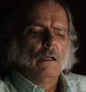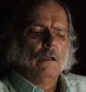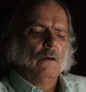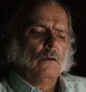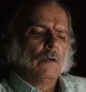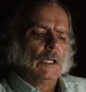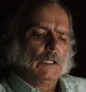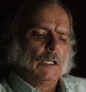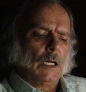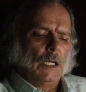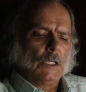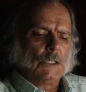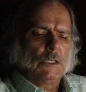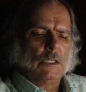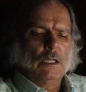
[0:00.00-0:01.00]
You look at
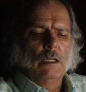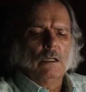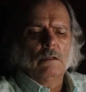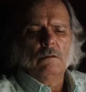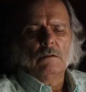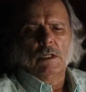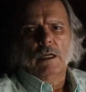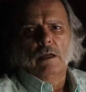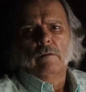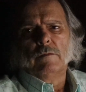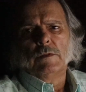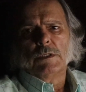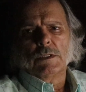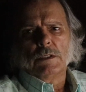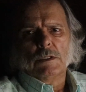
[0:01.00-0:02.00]
Russia, they
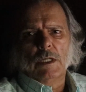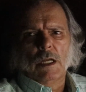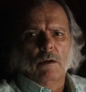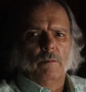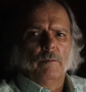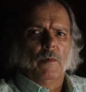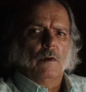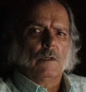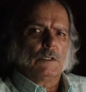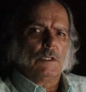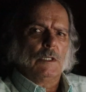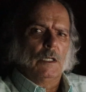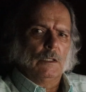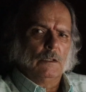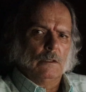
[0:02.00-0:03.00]
have just now
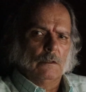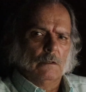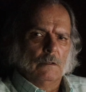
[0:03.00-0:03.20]
passed that